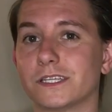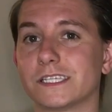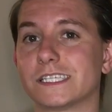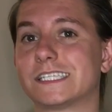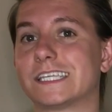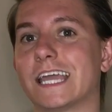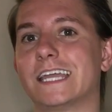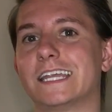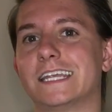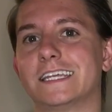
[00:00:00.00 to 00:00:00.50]

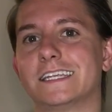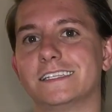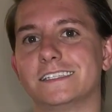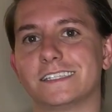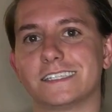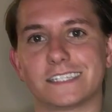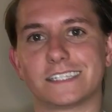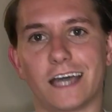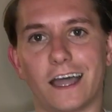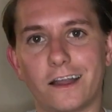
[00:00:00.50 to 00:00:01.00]
estate in
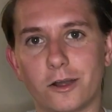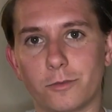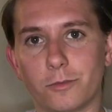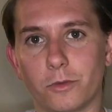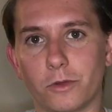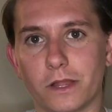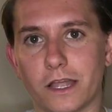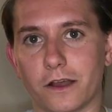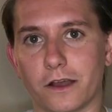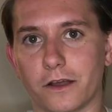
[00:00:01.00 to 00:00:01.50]

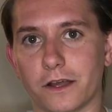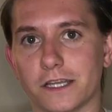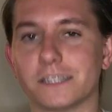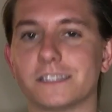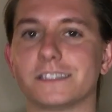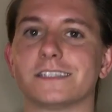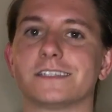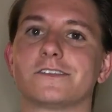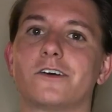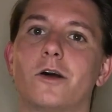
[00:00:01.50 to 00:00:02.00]
desirable
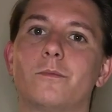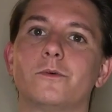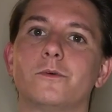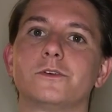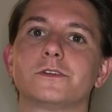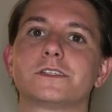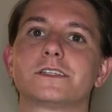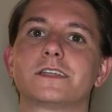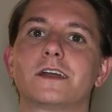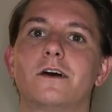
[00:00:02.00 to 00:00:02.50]
areas is
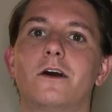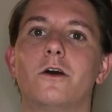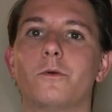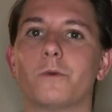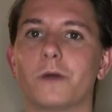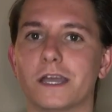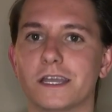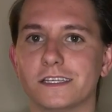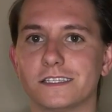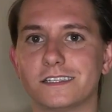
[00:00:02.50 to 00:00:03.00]
almost
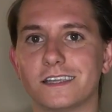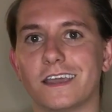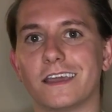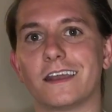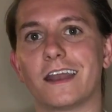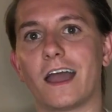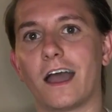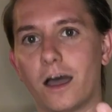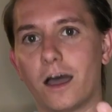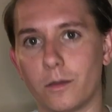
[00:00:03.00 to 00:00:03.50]
always
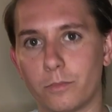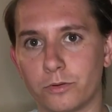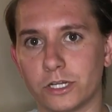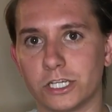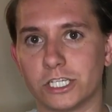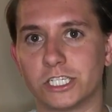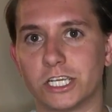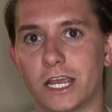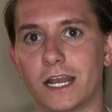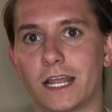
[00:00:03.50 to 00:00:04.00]
an
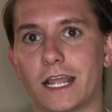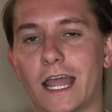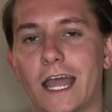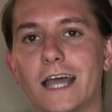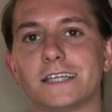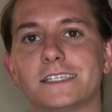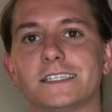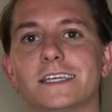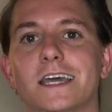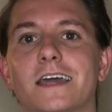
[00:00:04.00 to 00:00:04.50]
appreciating
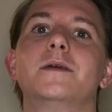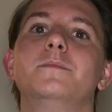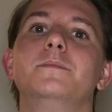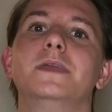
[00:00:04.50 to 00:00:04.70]
asset,